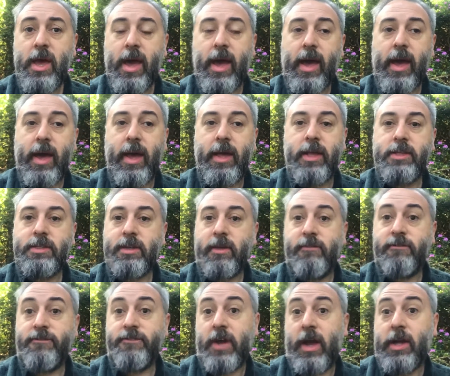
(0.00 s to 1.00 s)
and
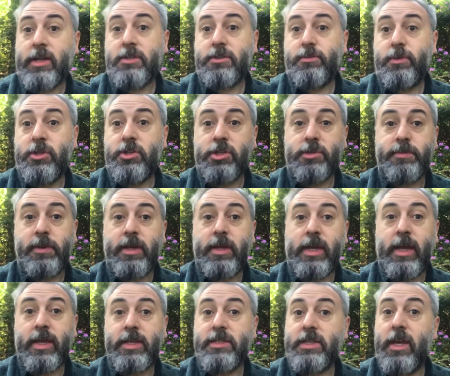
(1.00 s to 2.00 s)
in fact, we'd just be
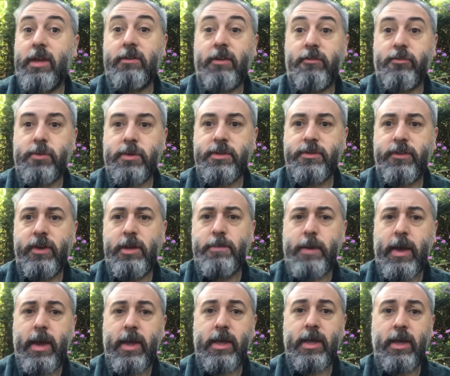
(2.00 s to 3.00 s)
keen to hear everyone's
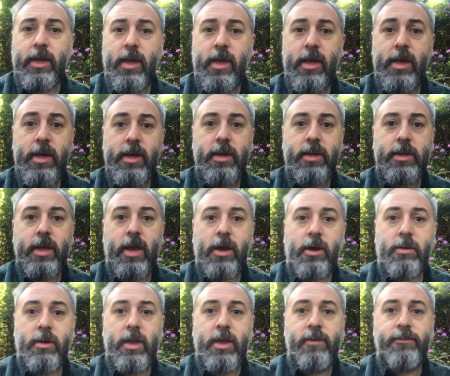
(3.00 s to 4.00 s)
feedback.
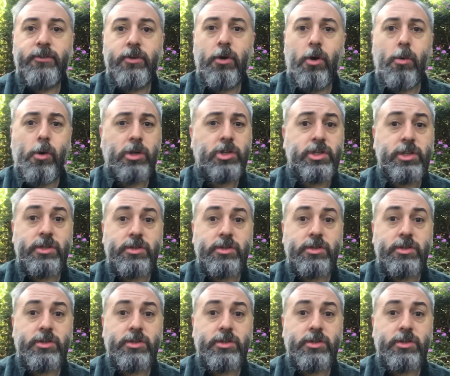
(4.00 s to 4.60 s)
Now, if you're watching